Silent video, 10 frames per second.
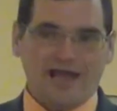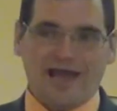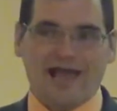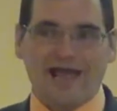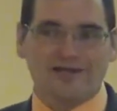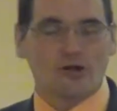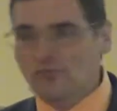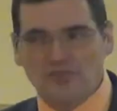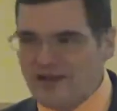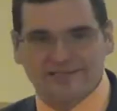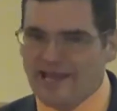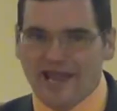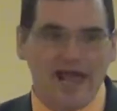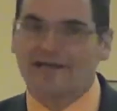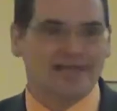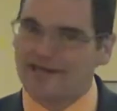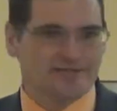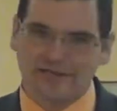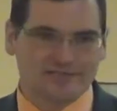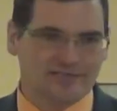I don't think they had that
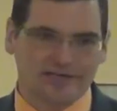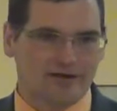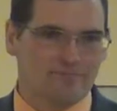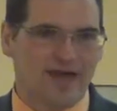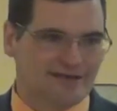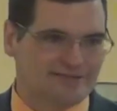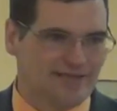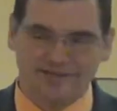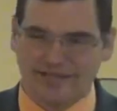dictionary back then.